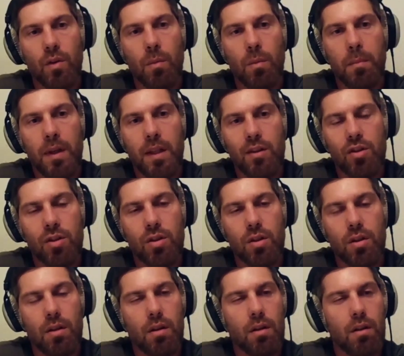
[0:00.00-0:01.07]
also
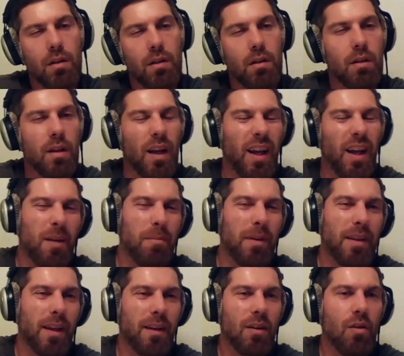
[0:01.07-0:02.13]
Mitch.
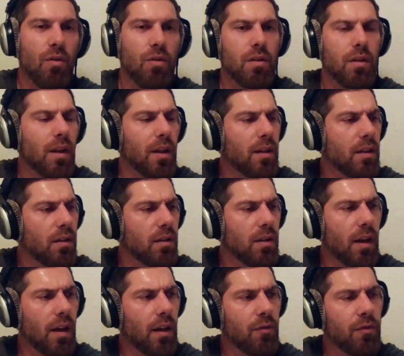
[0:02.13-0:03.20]
But
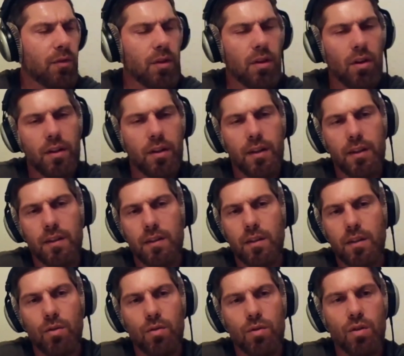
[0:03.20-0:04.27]
I forgot
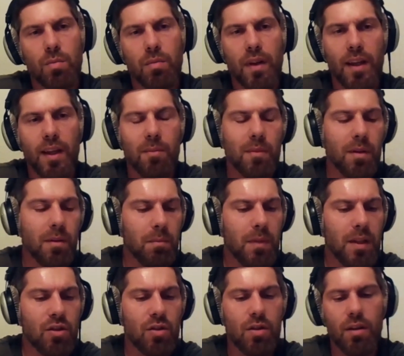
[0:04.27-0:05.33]
his YouTube name,
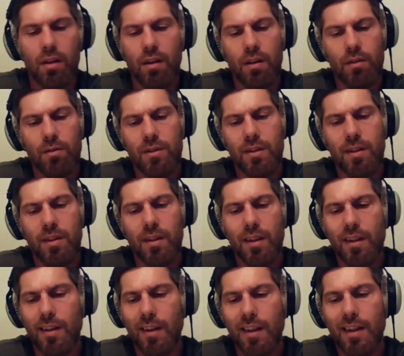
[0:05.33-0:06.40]
Mitch
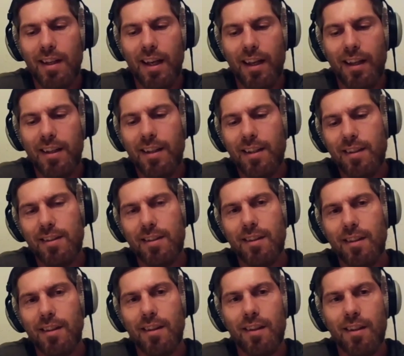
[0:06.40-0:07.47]
Lustig, and
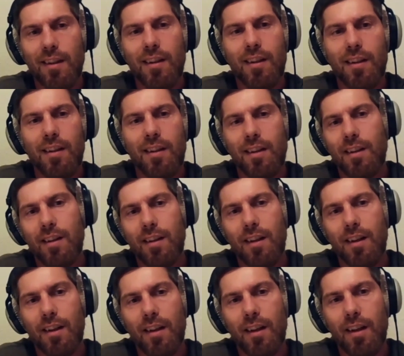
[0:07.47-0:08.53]
he's the
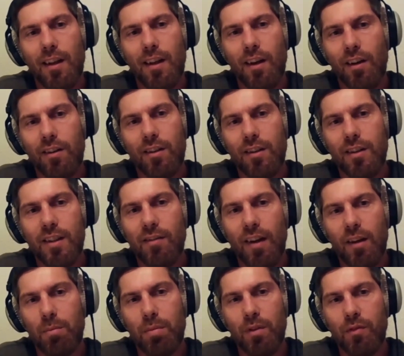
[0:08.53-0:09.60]
other
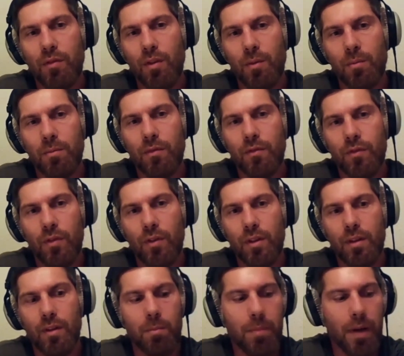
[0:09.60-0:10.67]
developer
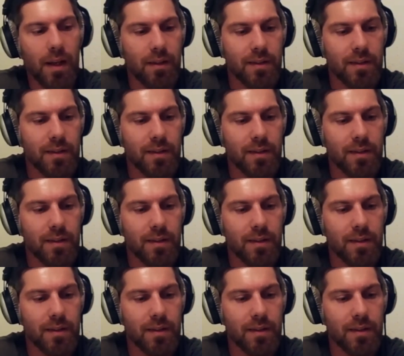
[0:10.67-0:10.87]
for the